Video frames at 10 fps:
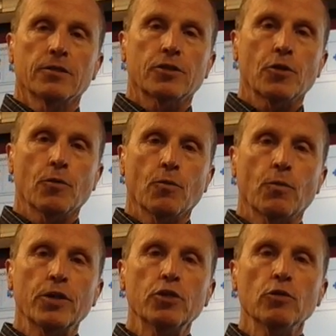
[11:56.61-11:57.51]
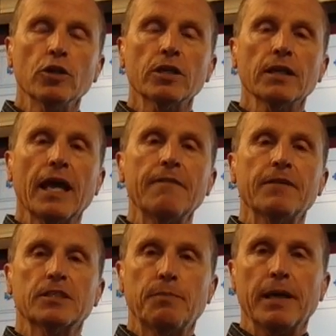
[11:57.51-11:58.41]
So when you look at life
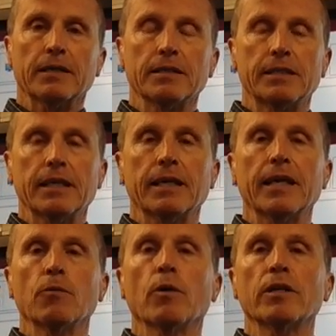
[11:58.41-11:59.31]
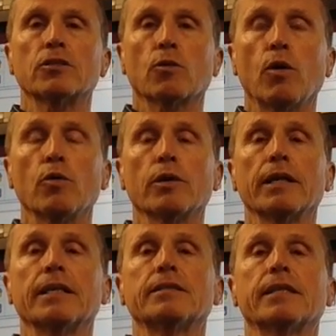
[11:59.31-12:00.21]
expectancy, again, what is
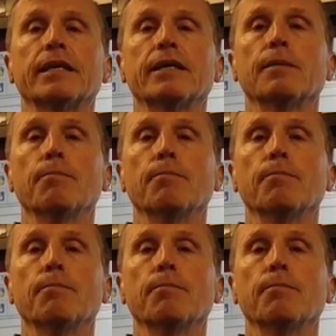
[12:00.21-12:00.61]
quoted is the